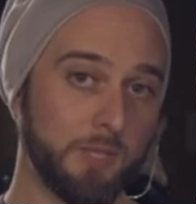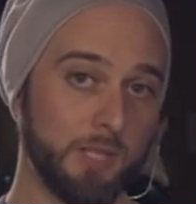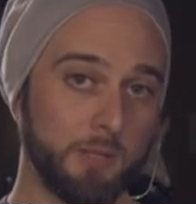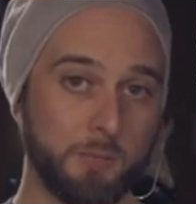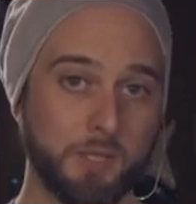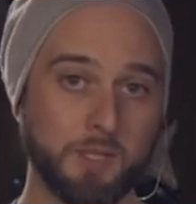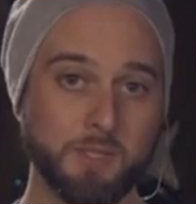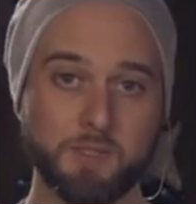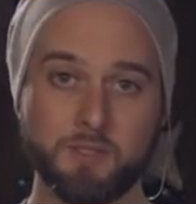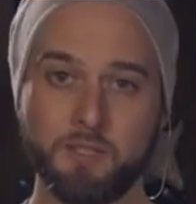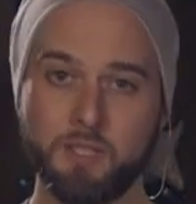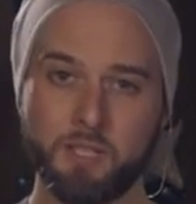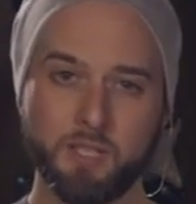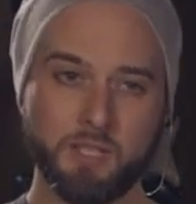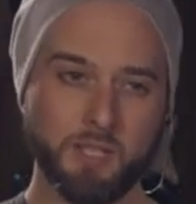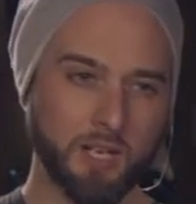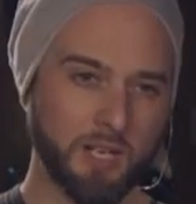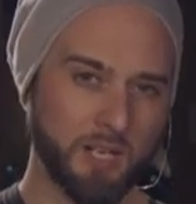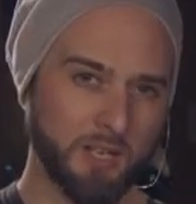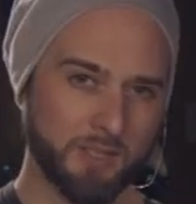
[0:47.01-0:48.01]
That means the
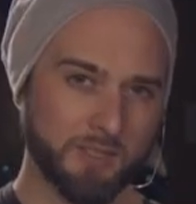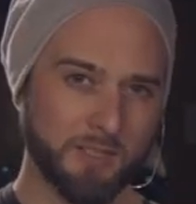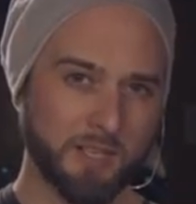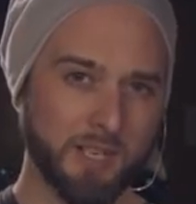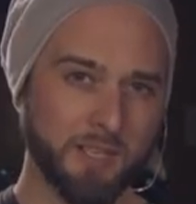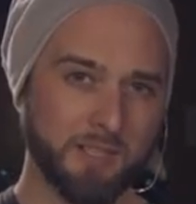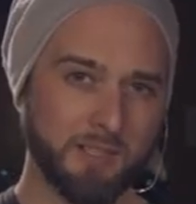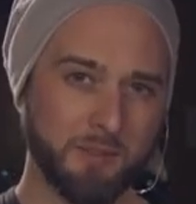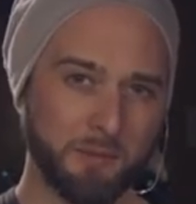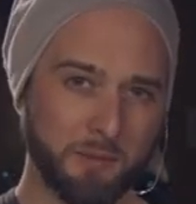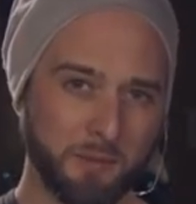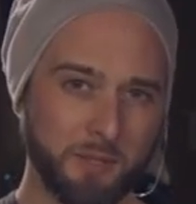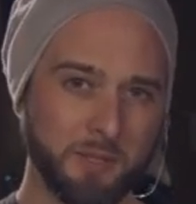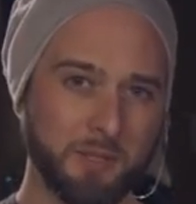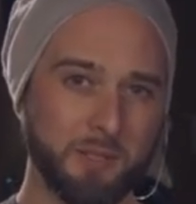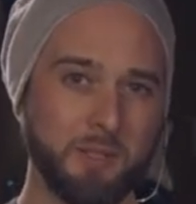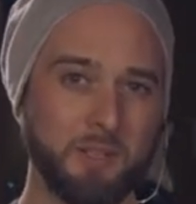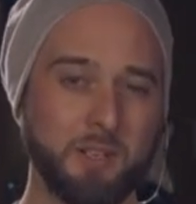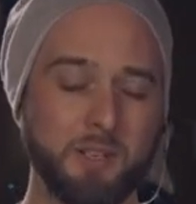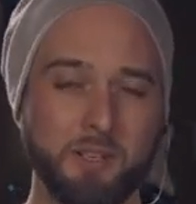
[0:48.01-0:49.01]
guitars are getting
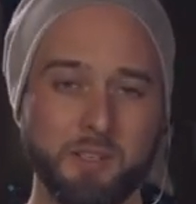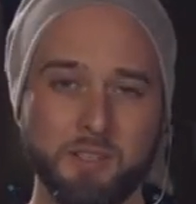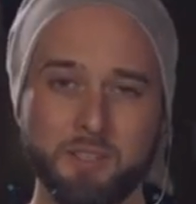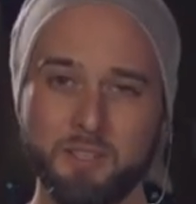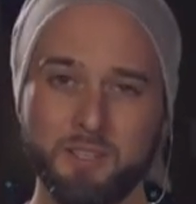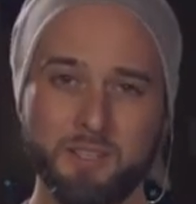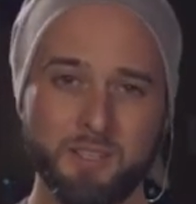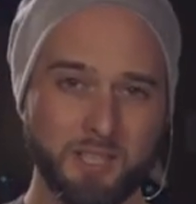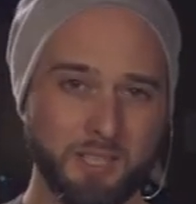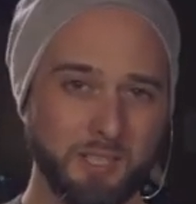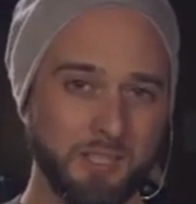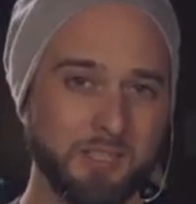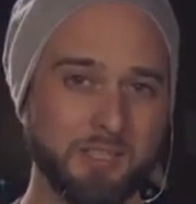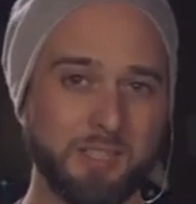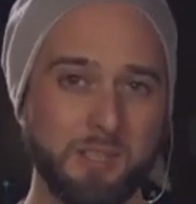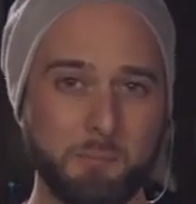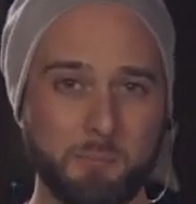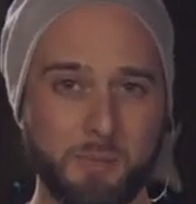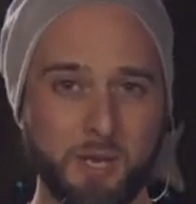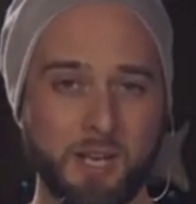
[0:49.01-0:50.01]
thinner, the
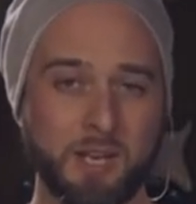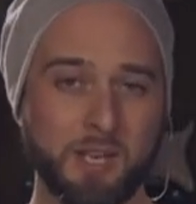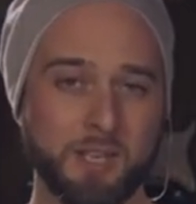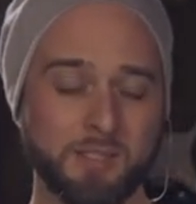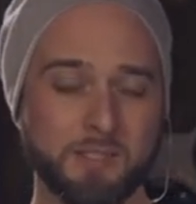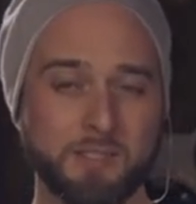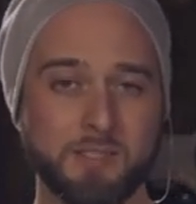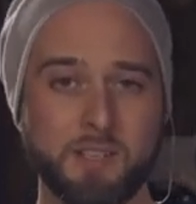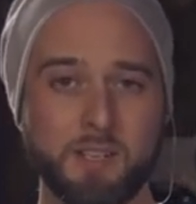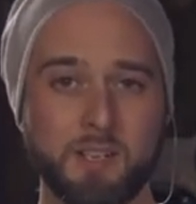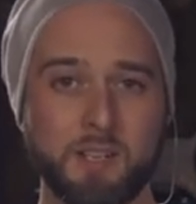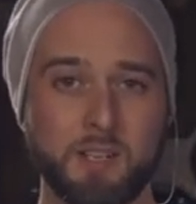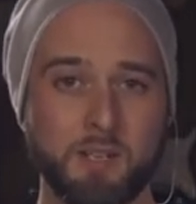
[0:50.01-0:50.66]
keys and pads